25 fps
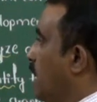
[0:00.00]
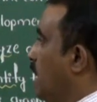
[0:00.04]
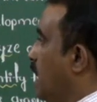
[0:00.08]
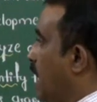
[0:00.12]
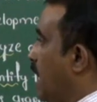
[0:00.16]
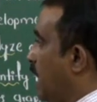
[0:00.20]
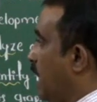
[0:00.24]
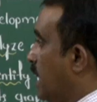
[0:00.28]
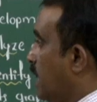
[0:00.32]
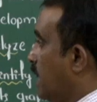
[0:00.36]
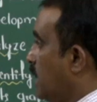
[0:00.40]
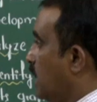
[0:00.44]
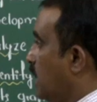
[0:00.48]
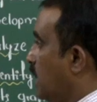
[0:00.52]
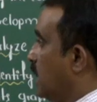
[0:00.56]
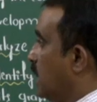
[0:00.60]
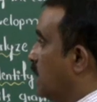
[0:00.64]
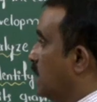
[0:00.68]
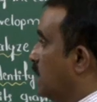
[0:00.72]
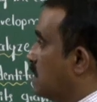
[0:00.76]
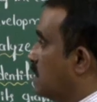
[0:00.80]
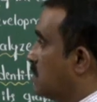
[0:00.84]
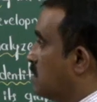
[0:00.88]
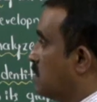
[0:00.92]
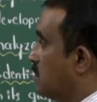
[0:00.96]
And in
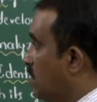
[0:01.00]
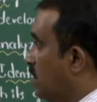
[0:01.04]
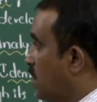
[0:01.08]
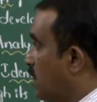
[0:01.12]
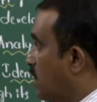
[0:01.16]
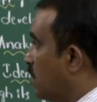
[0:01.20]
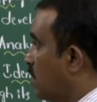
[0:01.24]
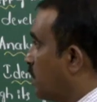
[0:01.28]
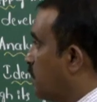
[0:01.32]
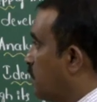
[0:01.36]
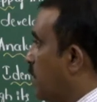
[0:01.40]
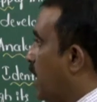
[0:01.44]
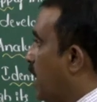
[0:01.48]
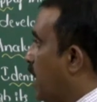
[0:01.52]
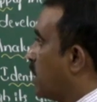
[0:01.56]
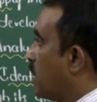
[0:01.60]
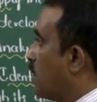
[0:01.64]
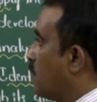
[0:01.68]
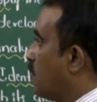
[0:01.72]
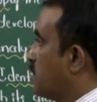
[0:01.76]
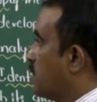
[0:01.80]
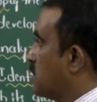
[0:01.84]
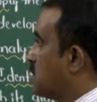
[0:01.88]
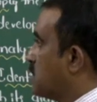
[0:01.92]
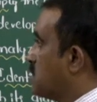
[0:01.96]
the third part
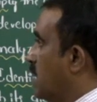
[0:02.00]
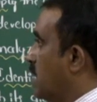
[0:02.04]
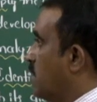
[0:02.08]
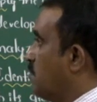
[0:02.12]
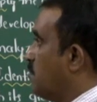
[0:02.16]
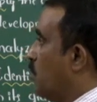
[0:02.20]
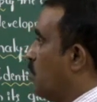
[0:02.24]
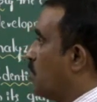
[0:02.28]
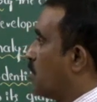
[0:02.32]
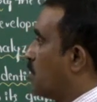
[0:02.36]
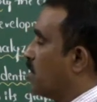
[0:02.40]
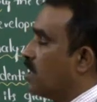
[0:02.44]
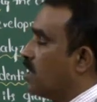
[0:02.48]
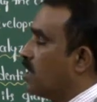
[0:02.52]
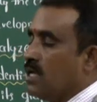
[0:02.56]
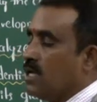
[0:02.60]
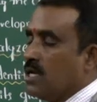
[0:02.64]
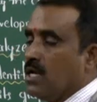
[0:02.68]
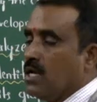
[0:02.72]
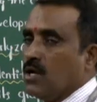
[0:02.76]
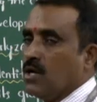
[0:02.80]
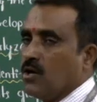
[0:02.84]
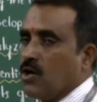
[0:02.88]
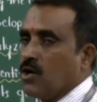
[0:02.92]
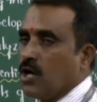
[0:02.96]
of the same model,
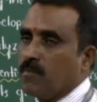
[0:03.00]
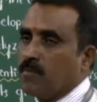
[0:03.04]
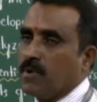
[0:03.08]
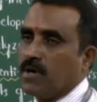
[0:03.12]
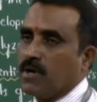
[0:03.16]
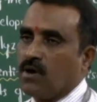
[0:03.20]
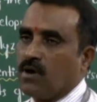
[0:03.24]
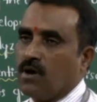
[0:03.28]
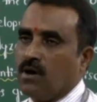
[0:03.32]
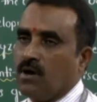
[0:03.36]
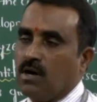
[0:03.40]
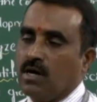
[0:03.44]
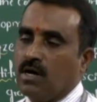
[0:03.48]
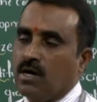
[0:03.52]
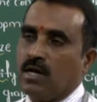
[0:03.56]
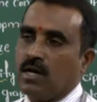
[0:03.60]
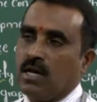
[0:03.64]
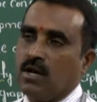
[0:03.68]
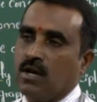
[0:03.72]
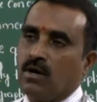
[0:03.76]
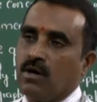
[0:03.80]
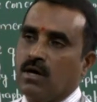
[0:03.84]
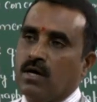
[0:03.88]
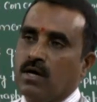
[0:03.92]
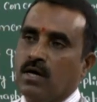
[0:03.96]
we will be
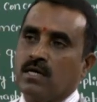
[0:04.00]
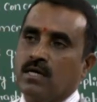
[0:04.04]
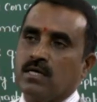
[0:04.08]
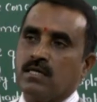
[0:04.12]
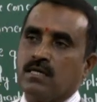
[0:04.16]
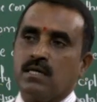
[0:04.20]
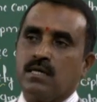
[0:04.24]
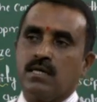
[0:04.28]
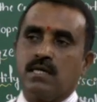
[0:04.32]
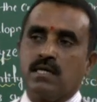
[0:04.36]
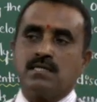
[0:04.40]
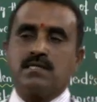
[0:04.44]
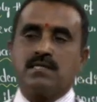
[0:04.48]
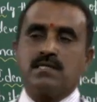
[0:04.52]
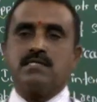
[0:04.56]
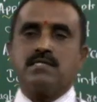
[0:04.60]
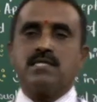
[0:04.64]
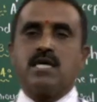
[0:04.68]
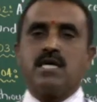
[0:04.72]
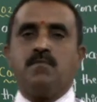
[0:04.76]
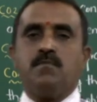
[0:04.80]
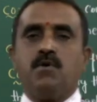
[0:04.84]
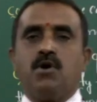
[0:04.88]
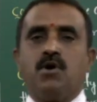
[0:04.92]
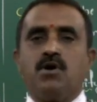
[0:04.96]
discussing
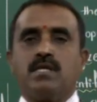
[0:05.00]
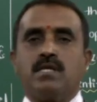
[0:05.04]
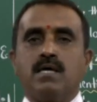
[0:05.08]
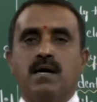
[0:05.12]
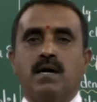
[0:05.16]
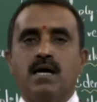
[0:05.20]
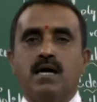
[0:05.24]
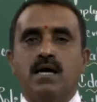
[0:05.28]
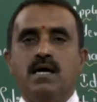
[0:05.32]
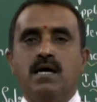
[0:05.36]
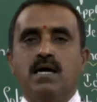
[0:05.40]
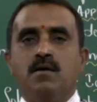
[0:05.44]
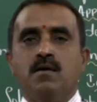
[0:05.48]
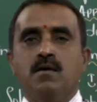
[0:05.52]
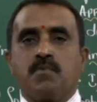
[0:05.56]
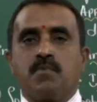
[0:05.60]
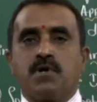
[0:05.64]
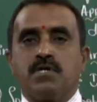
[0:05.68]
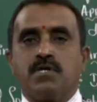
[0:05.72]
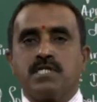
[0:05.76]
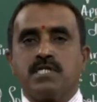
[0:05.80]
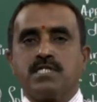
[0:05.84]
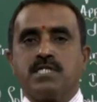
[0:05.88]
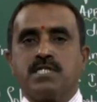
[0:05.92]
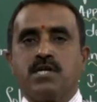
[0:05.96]
about the
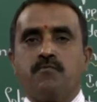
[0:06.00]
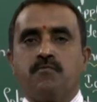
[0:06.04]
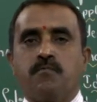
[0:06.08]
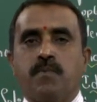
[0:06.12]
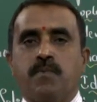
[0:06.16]
projection of